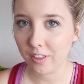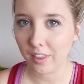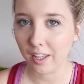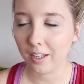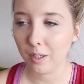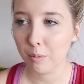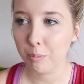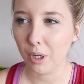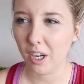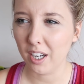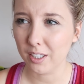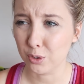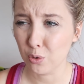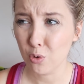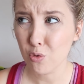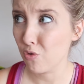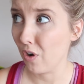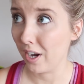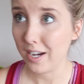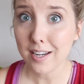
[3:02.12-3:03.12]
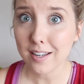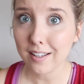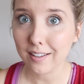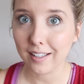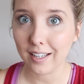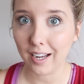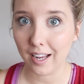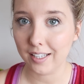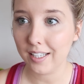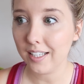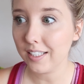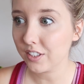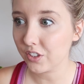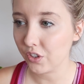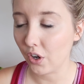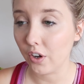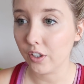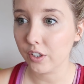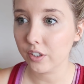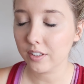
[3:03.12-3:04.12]
thing, but I don't write. Like I need to
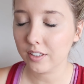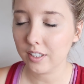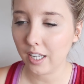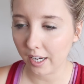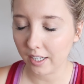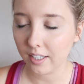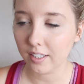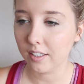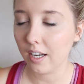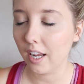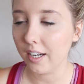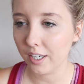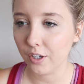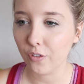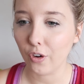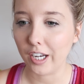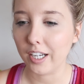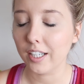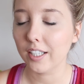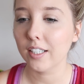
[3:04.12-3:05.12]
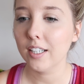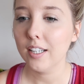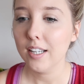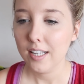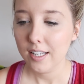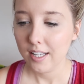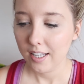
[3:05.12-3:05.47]
start getting into writing